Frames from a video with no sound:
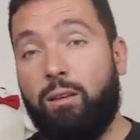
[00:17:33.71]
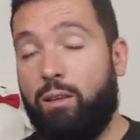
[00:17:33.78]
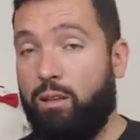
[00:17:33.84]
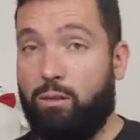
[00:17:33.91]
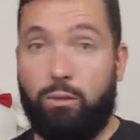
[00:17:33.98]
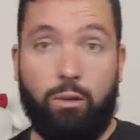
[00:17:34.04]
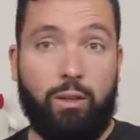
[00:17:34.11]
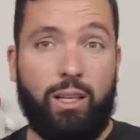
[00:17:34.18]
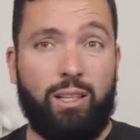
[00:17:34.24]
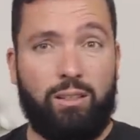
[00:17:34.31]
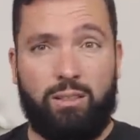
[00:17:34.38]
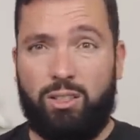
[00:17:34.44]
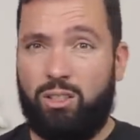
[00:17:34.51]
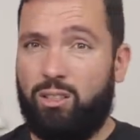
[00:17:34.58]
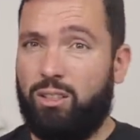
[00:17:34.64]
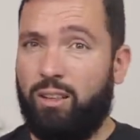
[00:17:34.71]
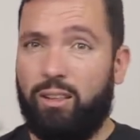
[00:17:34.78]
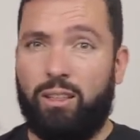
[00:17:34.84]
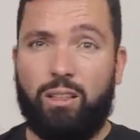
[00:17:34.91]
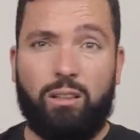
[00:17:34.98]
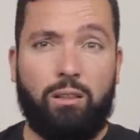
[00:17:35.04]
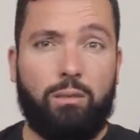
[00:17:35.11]
including just a
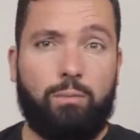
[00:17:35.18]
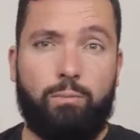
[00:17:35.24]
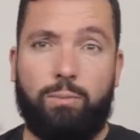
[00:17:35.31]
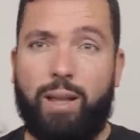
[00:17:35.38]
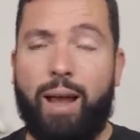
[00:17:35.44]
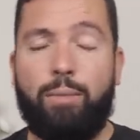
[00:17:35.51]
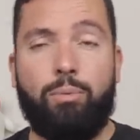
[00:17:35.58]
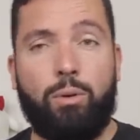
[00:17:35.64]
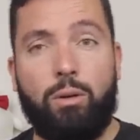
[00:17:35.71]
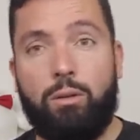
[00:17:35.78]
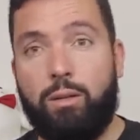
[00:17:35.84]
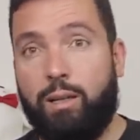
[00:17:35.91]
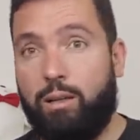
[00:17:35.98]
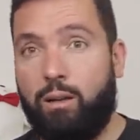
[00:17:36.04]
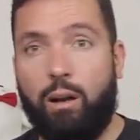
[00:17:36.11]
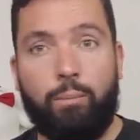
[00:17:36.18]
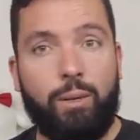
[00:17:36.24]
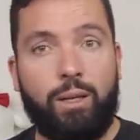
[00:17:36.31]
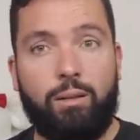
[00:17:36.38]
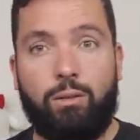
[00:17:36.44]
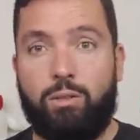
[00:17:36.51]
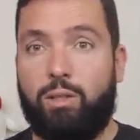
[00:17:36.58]
little typo on a
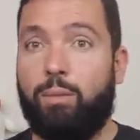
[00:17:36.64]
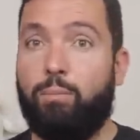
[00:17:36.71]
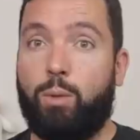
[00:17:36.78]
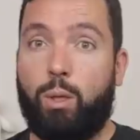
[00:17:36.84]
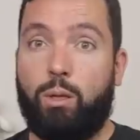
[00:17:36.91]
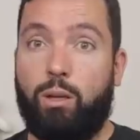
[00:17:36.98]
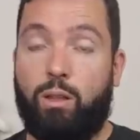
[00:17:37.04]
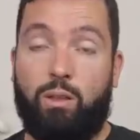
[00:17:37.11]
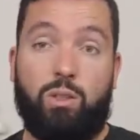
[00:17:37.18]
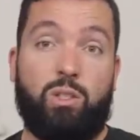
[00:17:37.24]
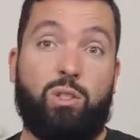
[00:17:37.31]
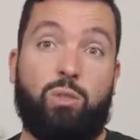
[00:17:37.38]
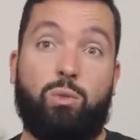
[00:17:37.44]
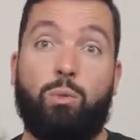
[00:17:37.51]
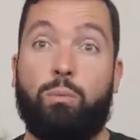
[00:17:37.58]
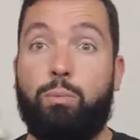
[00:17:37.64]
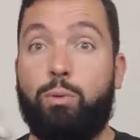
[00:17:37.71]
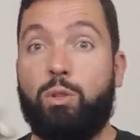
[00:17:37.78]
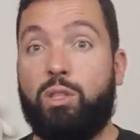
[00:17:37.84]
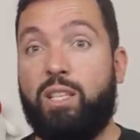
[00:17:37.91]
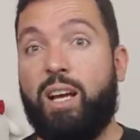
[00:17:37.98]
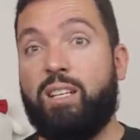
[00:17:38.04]
comment or something, and they just do
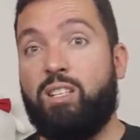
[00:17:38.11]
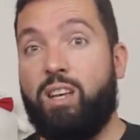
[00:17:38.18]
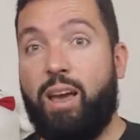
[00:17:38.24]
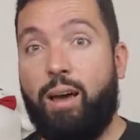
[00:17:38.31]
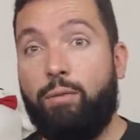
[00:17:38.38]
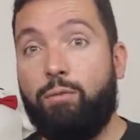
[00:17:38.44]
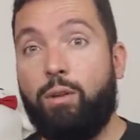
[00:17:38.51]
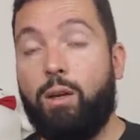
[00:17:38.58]
push -f,